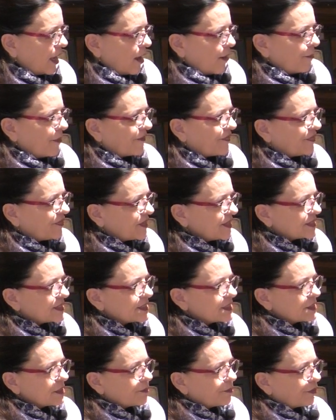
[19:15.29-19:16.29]
But this
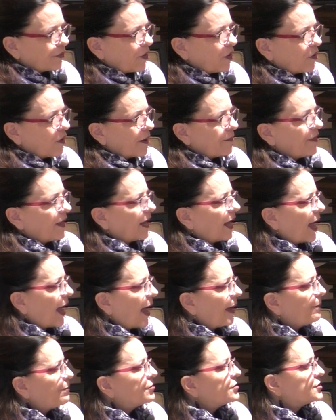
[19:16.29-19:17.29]
is a program that
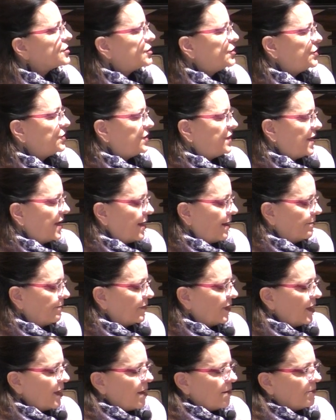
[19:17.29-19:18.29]
I pursued them
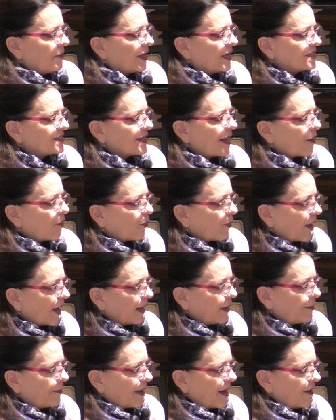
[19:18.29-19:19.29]
because I read
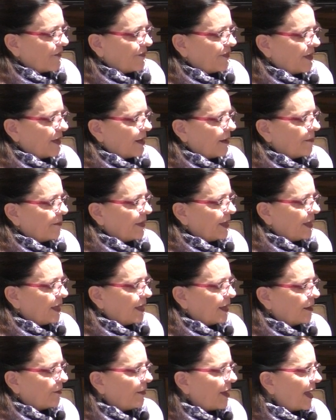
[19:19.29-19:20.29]
about them
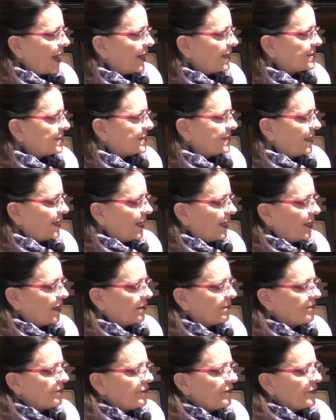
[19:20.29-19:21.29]
in a magazine.